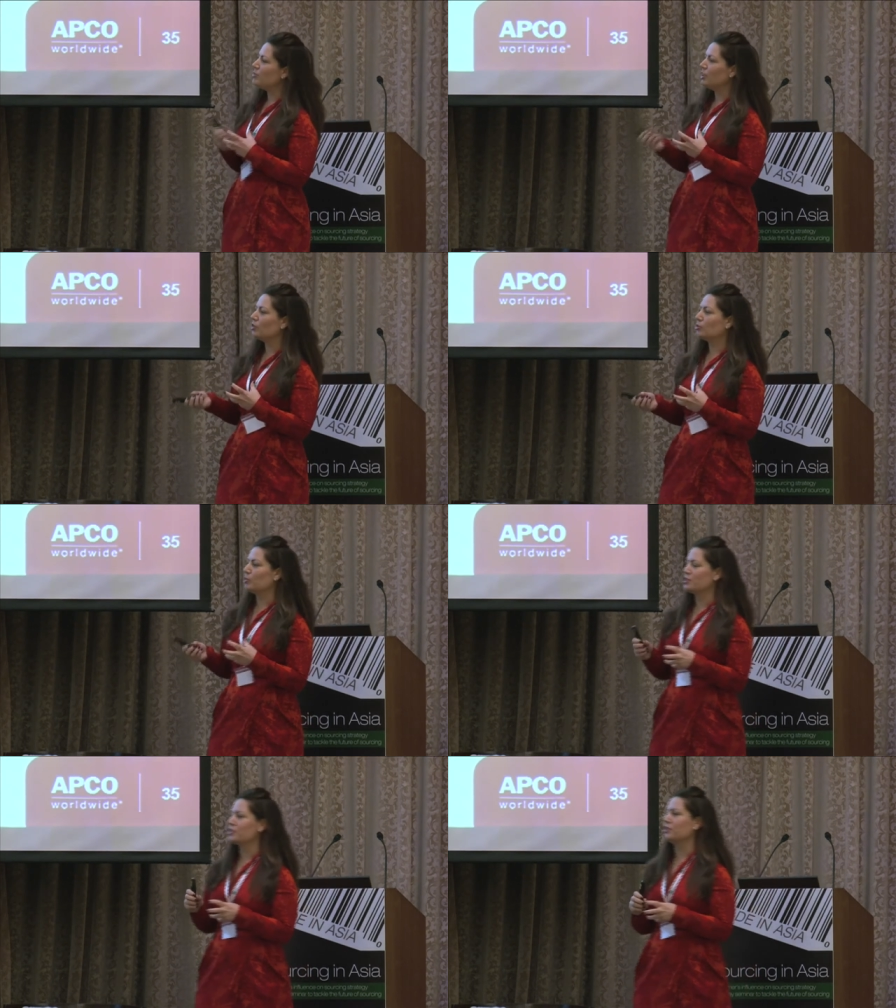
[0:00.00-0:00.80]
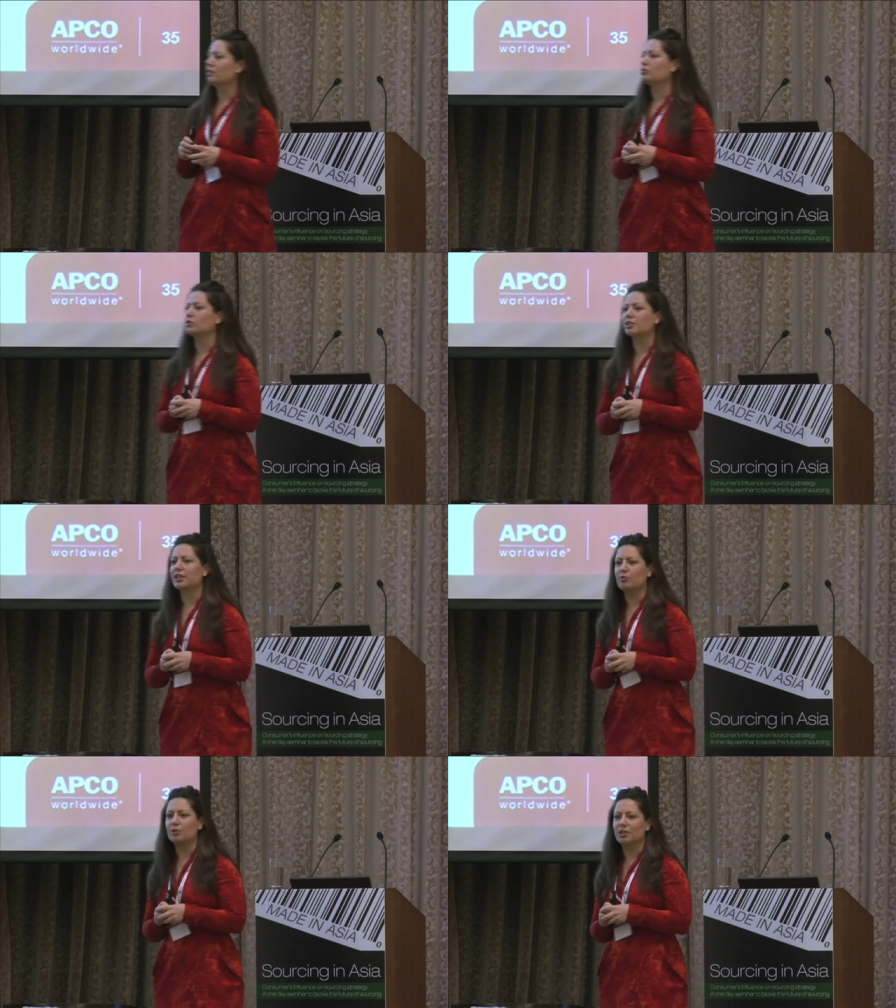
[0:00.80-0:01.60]
be the only person in the world
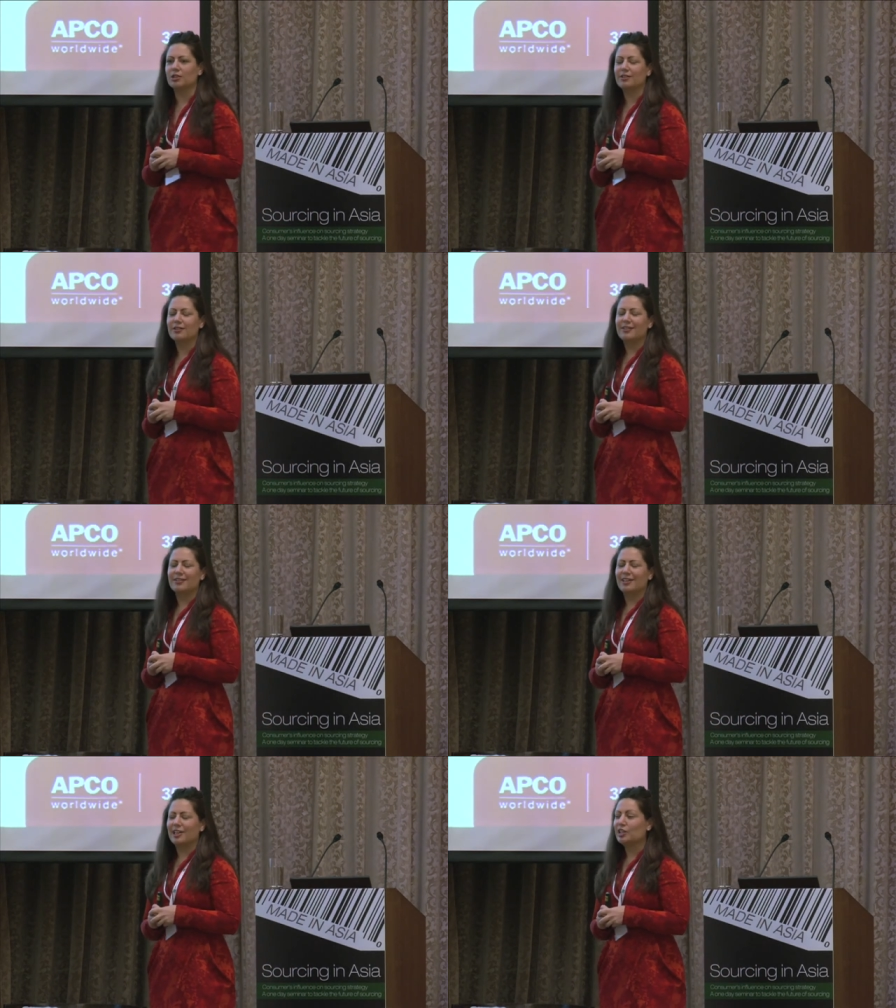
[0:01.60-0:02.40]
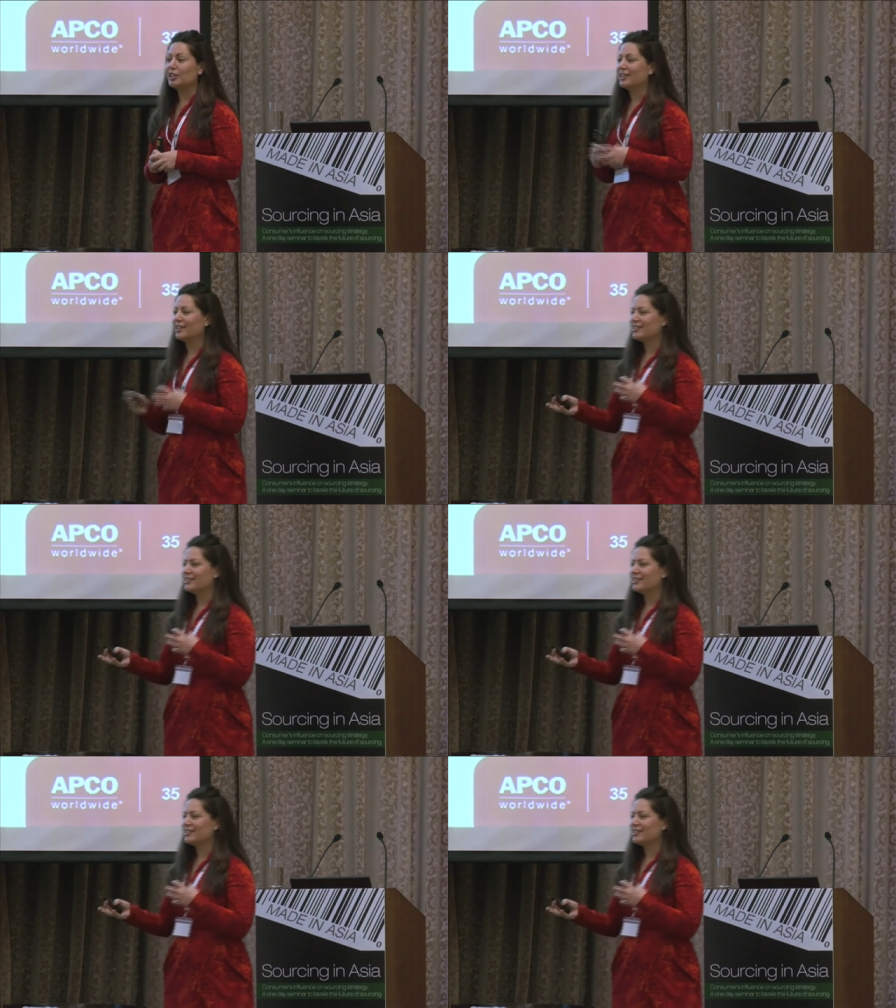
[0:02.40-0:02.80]
that will link